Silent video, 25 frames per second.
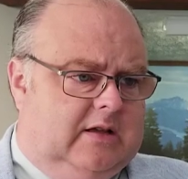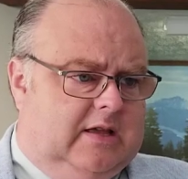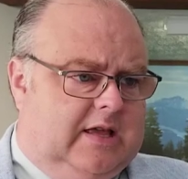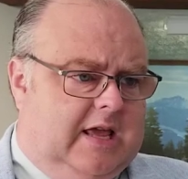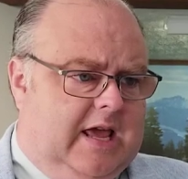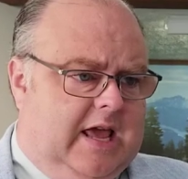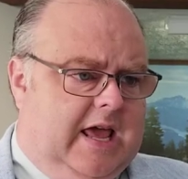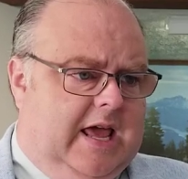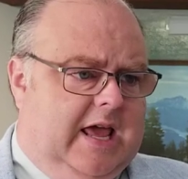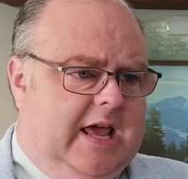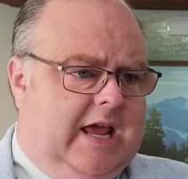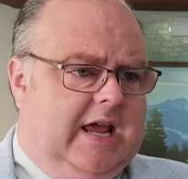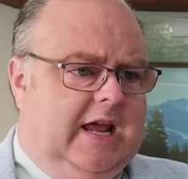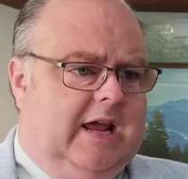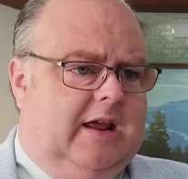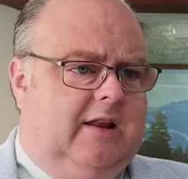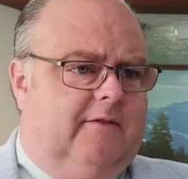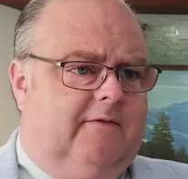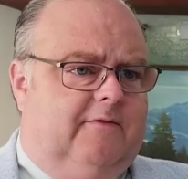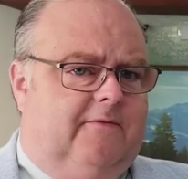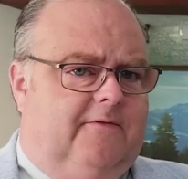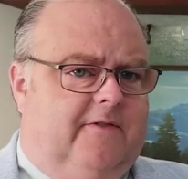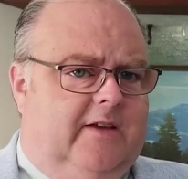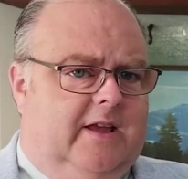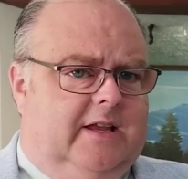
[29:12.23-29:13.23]

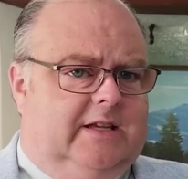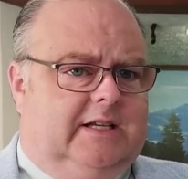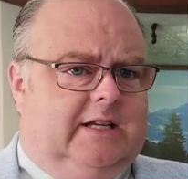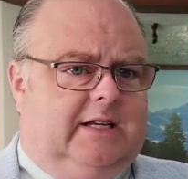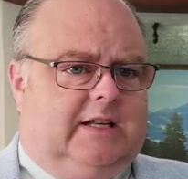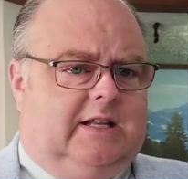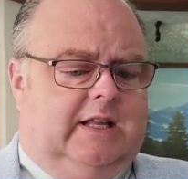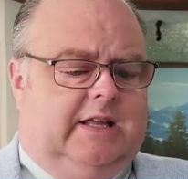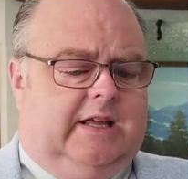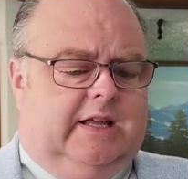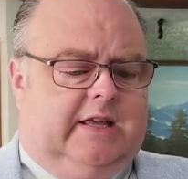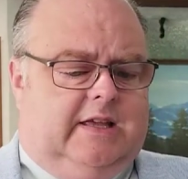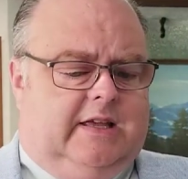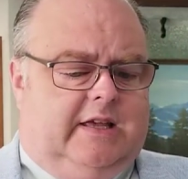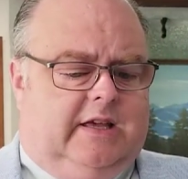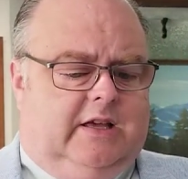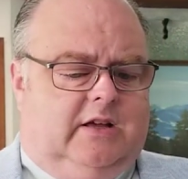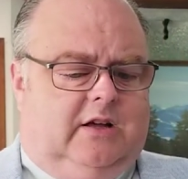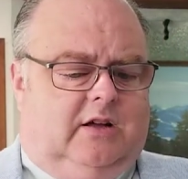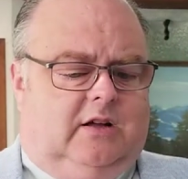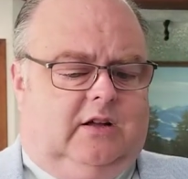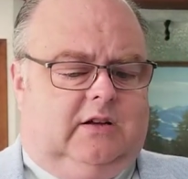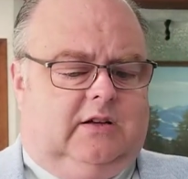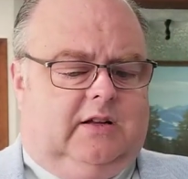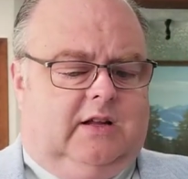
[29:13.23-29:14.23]
Cain physically
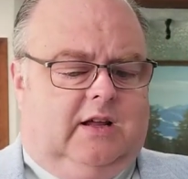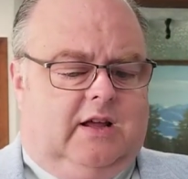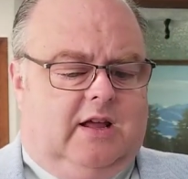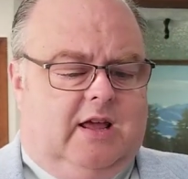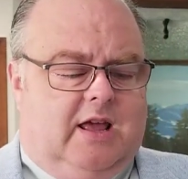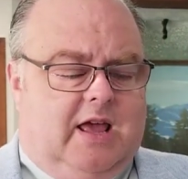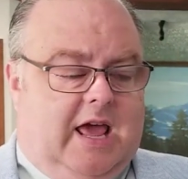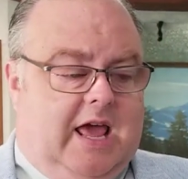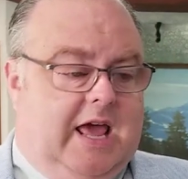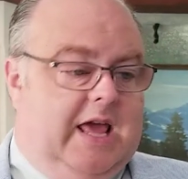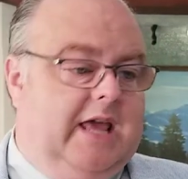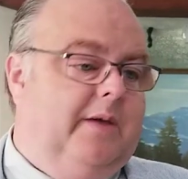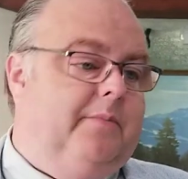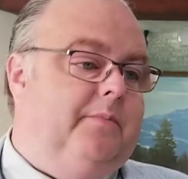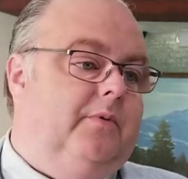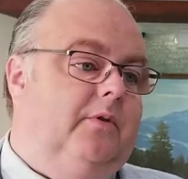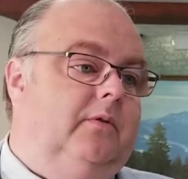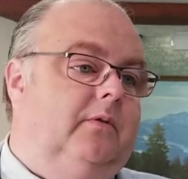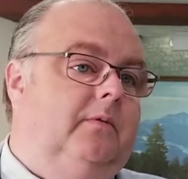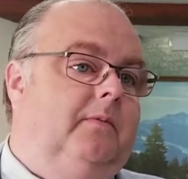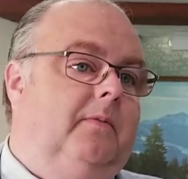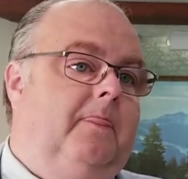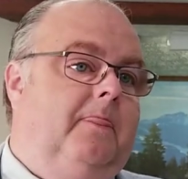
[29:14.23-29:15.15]
killed Abel.